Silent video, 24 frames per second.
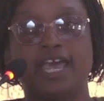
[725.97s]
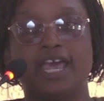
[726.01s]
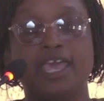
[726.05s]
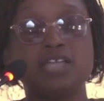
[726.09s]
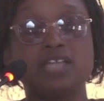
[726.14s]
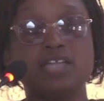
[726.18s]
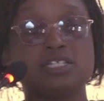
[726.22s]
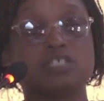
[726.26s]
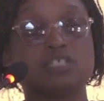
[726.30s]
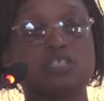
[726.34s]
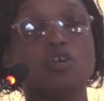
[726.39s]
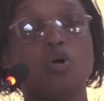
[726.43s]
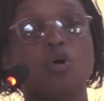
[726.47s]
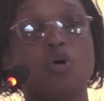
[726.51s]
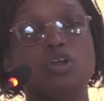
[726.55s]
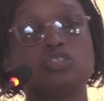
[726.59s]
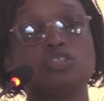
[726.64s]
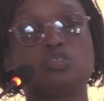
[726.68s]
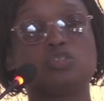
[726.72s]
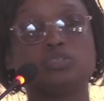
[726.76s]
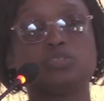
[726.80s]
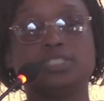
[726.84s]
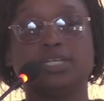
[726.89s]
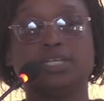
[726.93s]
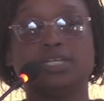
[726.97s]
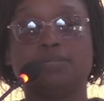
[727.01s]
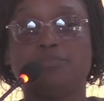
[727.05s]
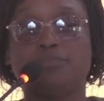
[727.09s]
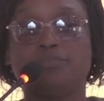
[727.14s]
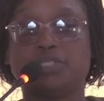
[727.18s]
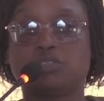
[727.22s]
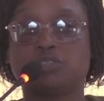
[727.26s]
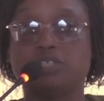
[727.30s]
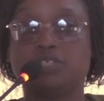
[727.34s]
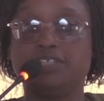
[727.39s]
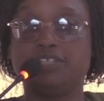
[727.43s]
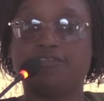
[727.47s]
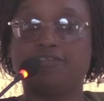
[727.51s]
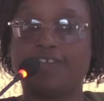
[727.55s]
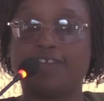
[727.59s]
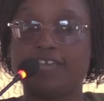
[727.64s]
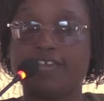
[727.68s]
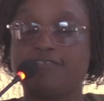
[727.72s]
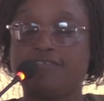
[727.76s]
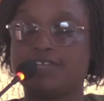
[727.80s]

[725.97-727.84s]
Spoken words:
adding on to the between 5